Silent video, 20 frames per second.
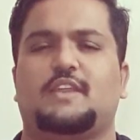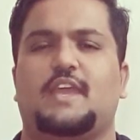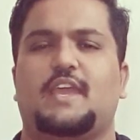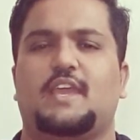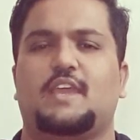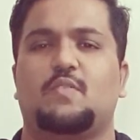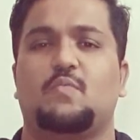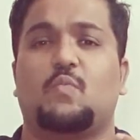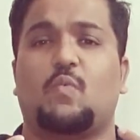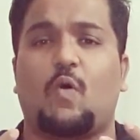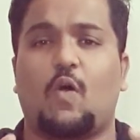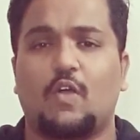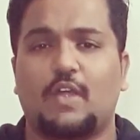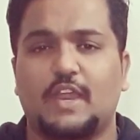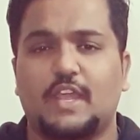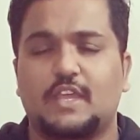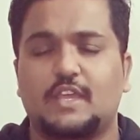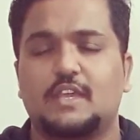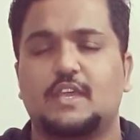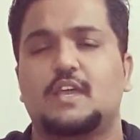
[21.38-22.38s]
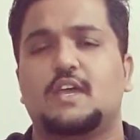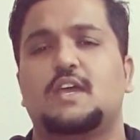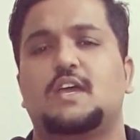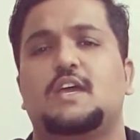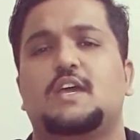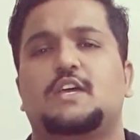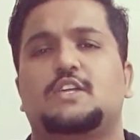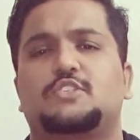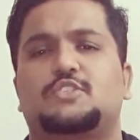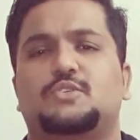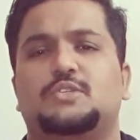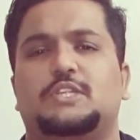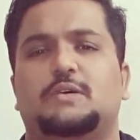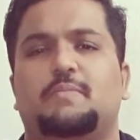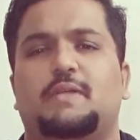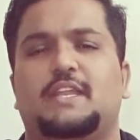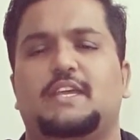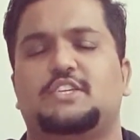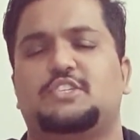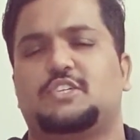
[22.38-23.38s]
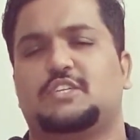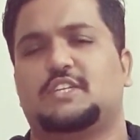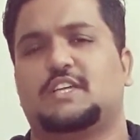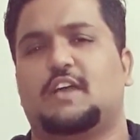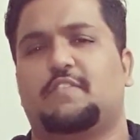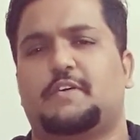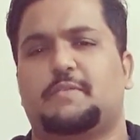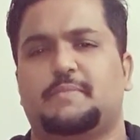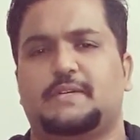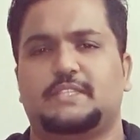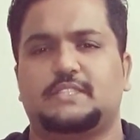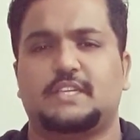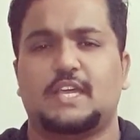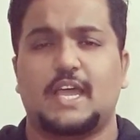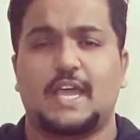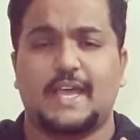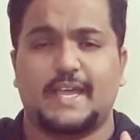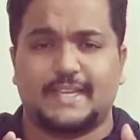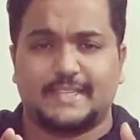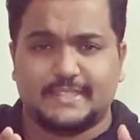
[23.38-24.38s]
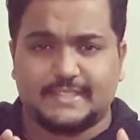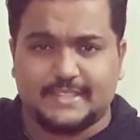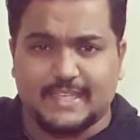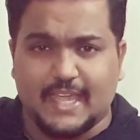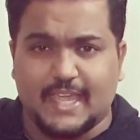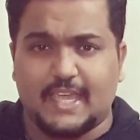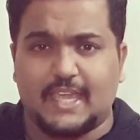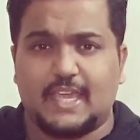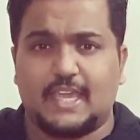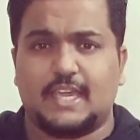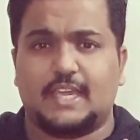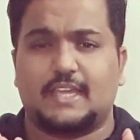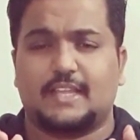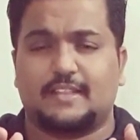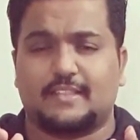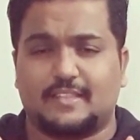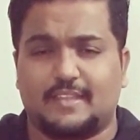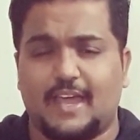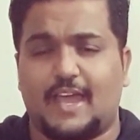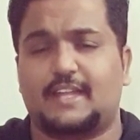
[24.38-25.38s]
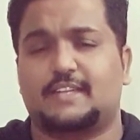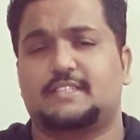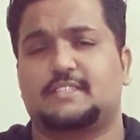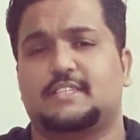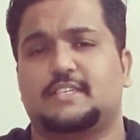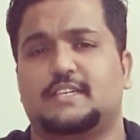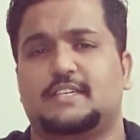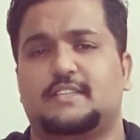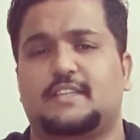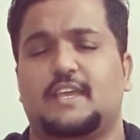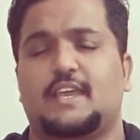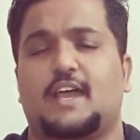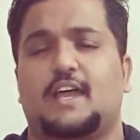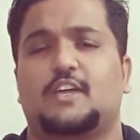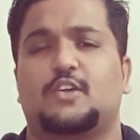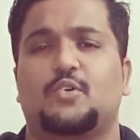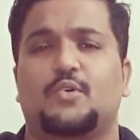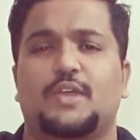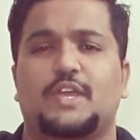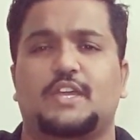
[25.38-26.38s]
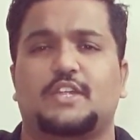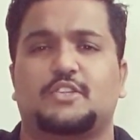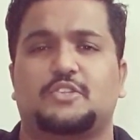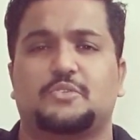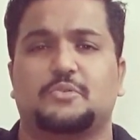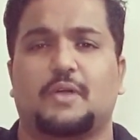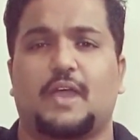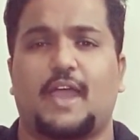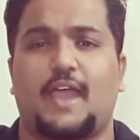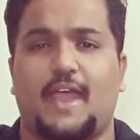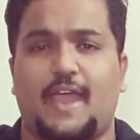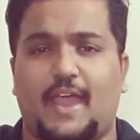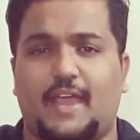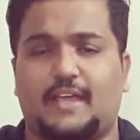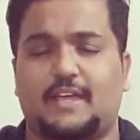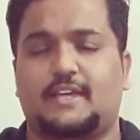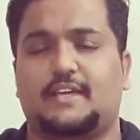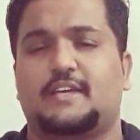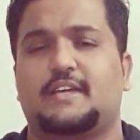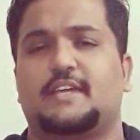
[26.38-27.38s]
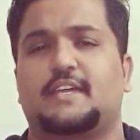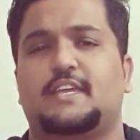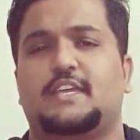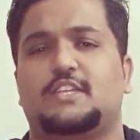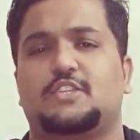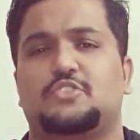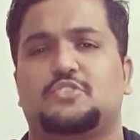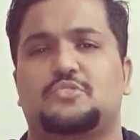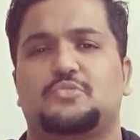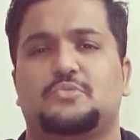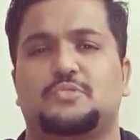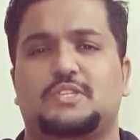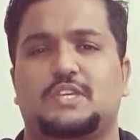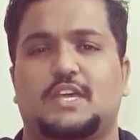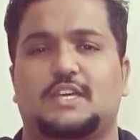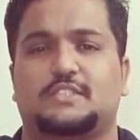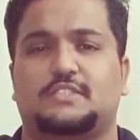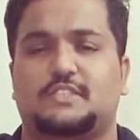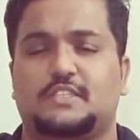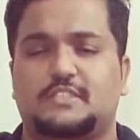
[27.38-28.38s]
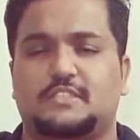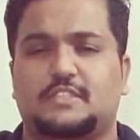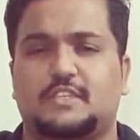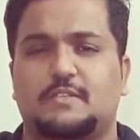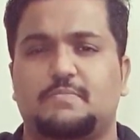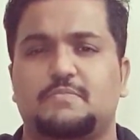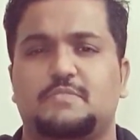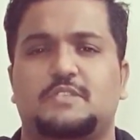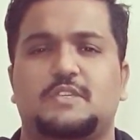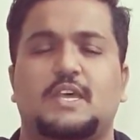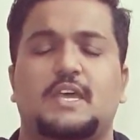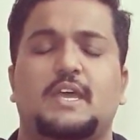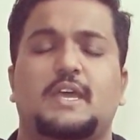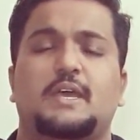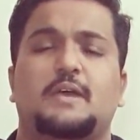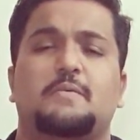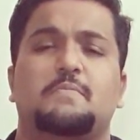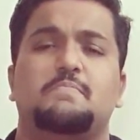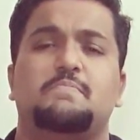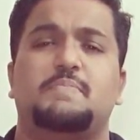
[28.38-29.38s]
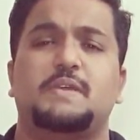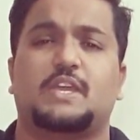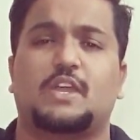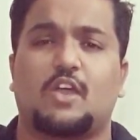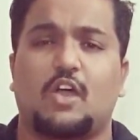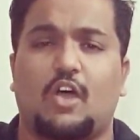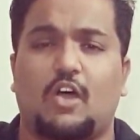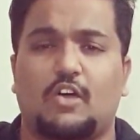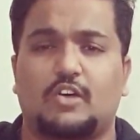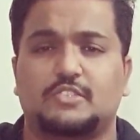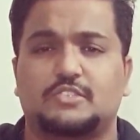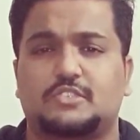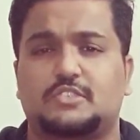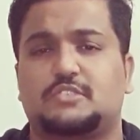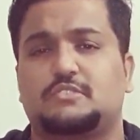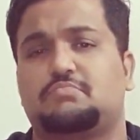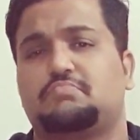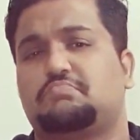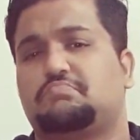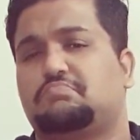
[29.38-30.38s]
a warning to the Malaysian government saying that they are going to hack into their systems because